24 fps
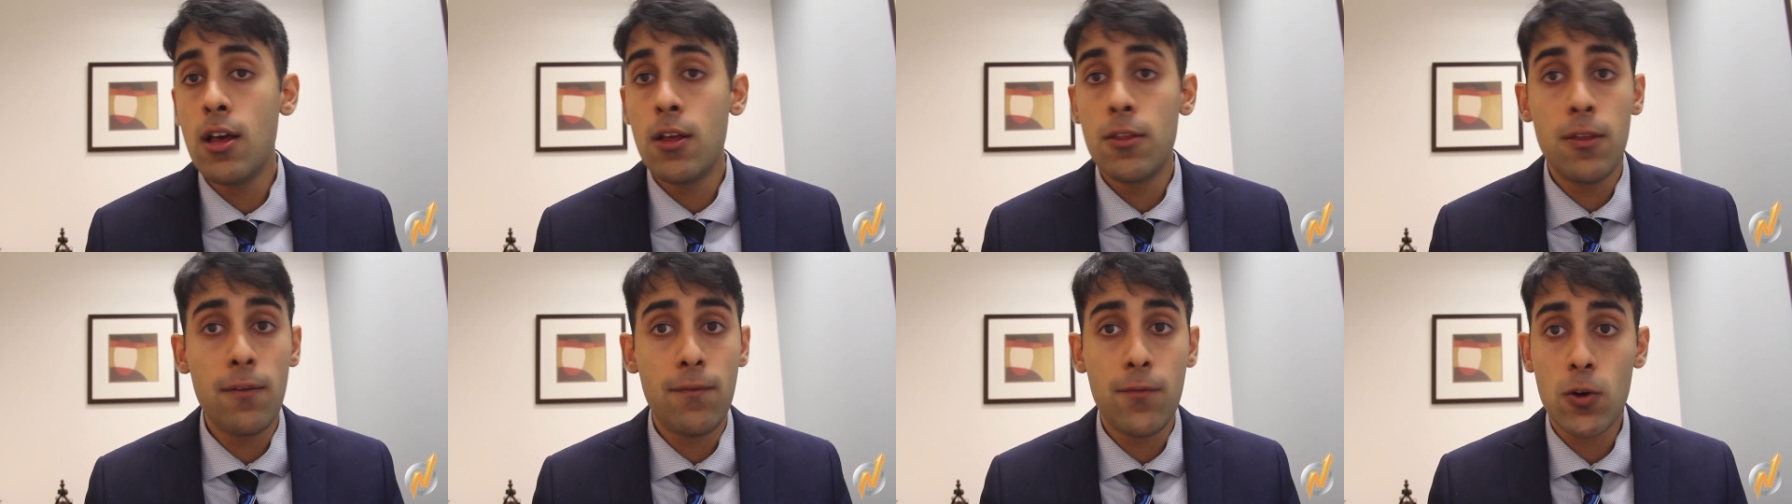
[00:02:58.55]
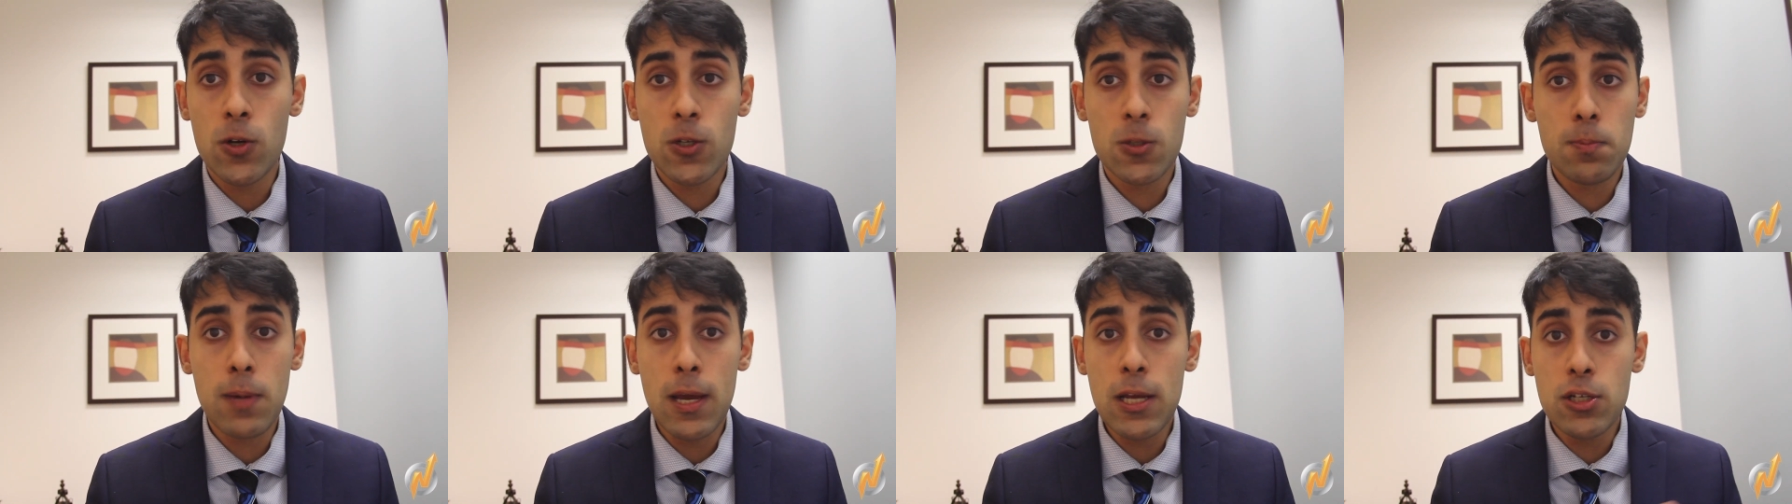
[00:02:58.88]
The
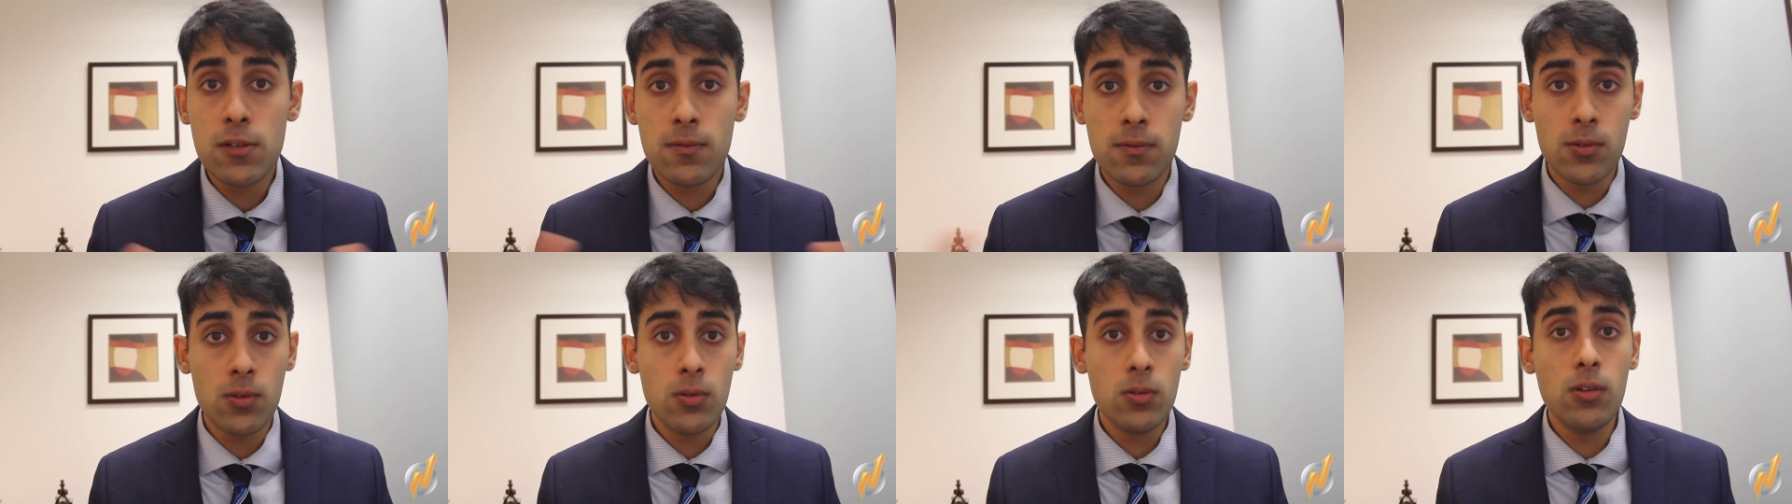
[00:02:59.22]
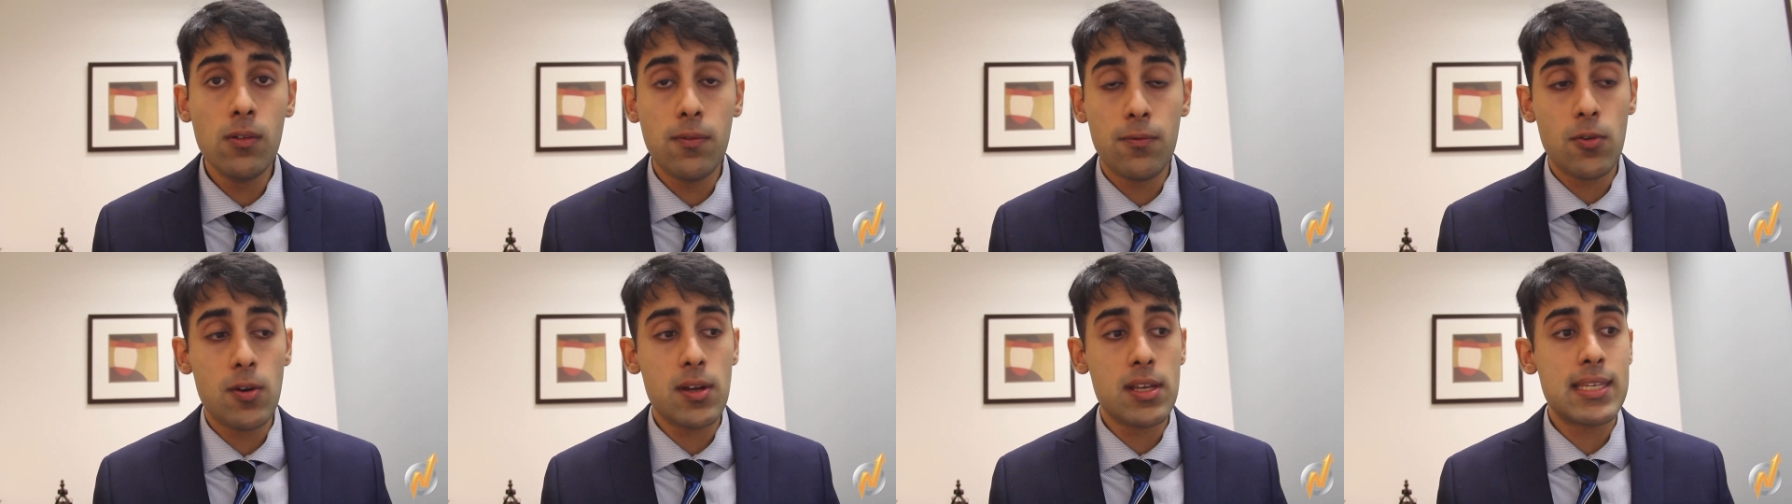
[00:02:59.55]
first page of
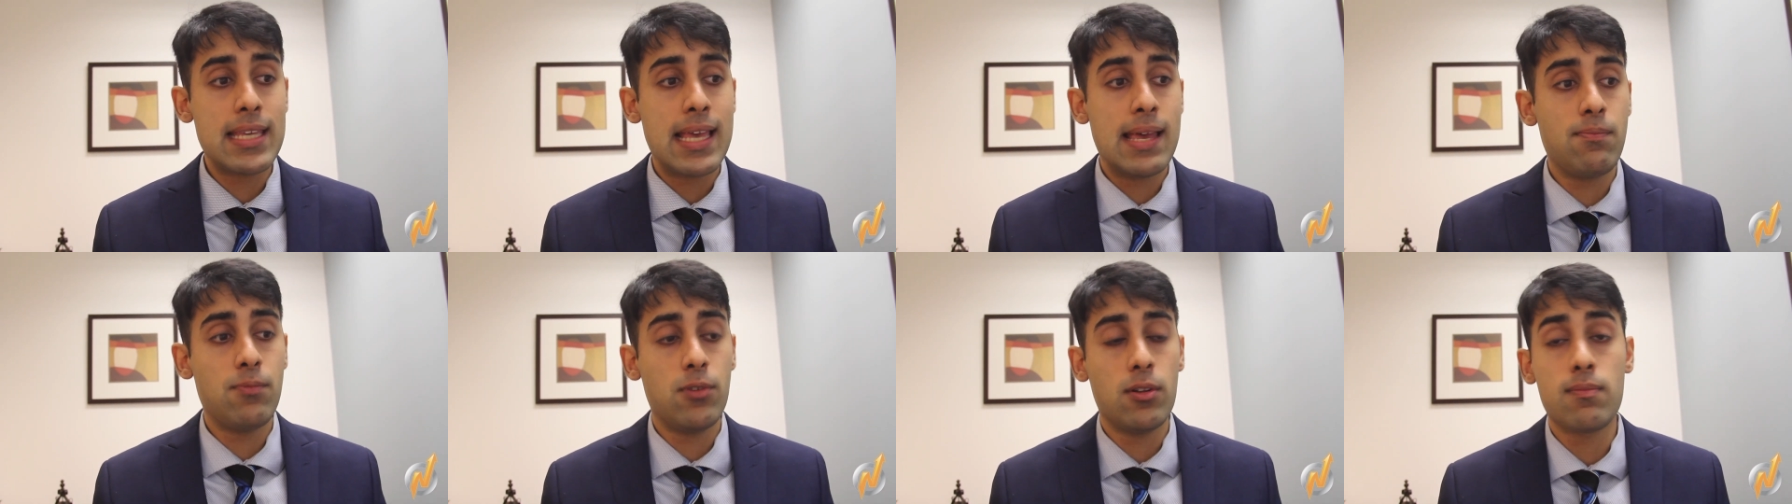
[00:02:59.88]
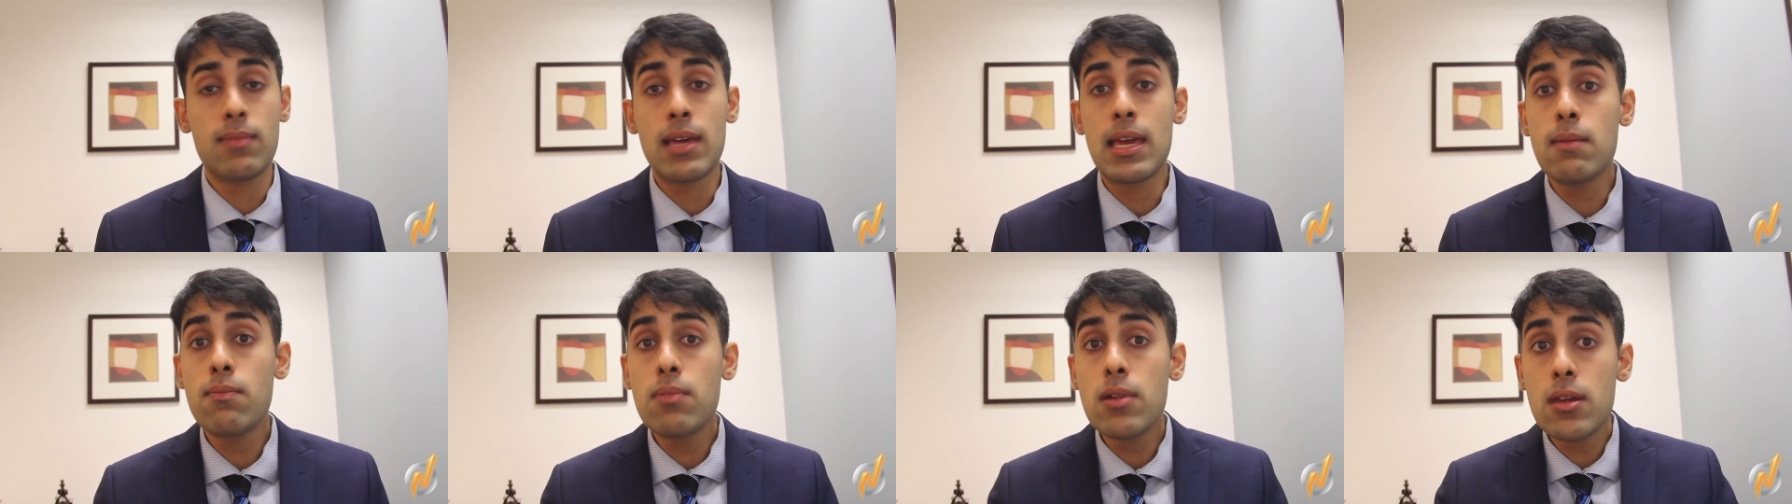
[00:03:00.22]
Google, for example,
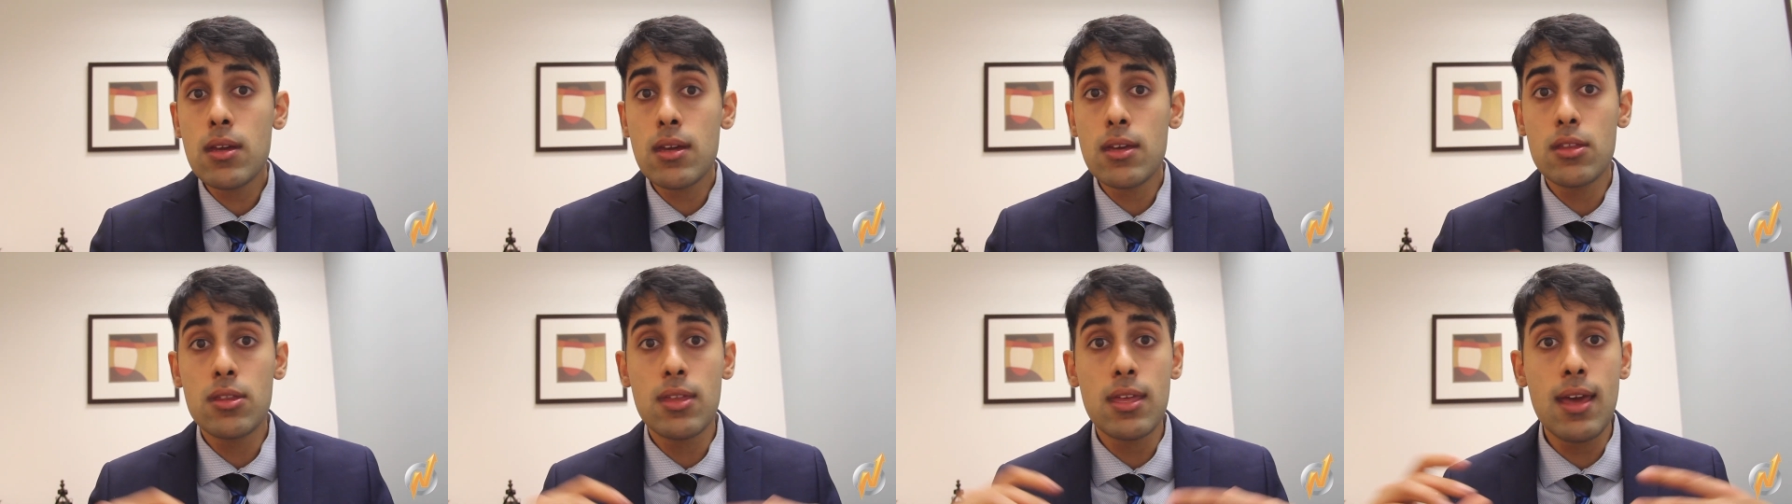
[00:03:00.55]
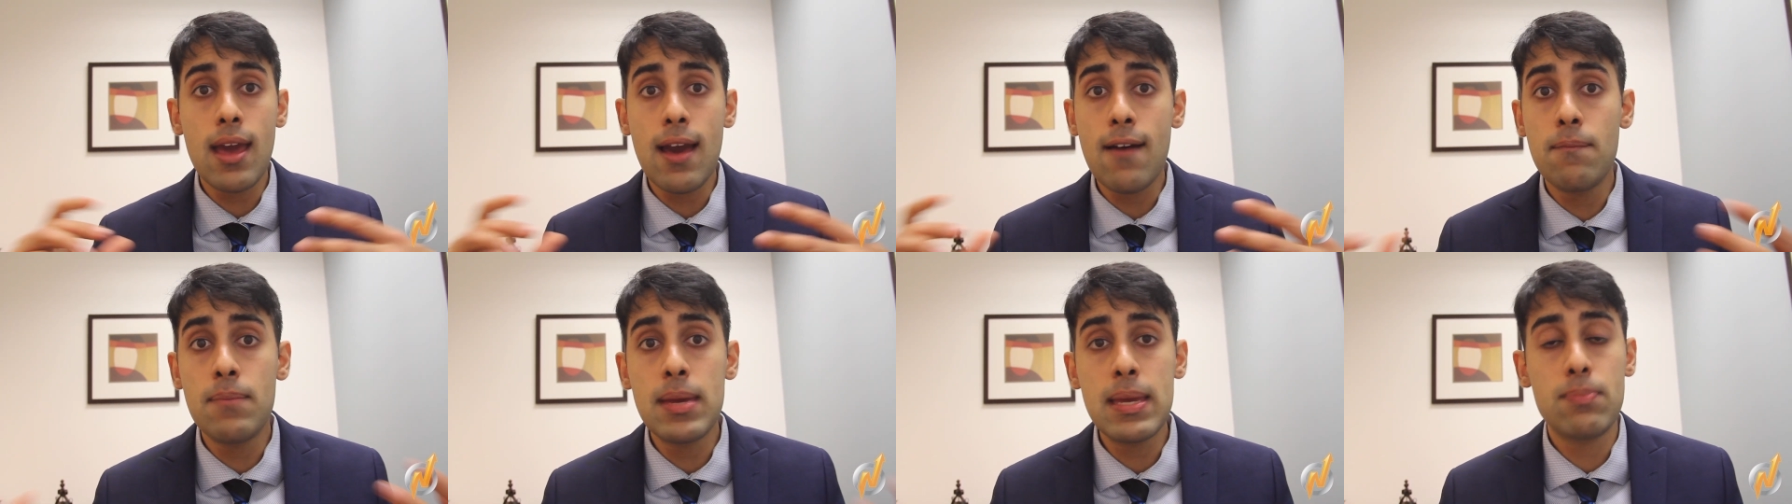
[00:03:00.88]
maybe they have